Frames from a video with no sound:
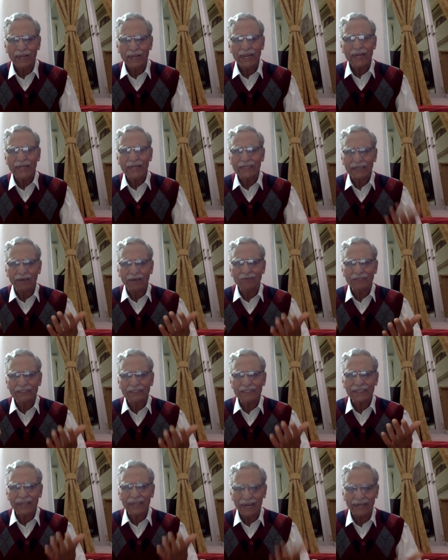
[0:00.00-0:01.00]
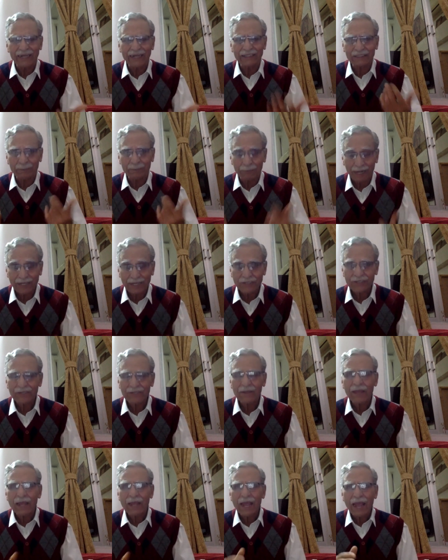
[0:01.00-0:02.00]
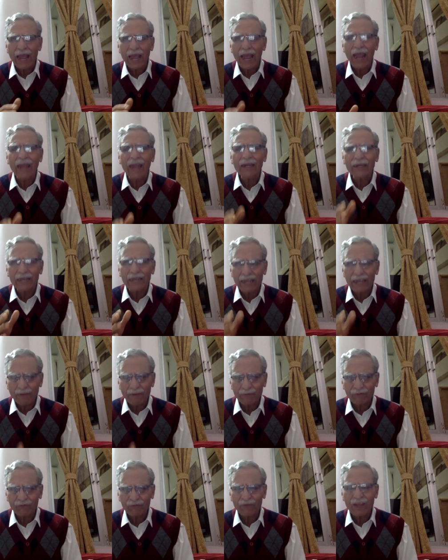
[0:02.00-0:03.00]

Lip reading: It covers the head and the breast. And if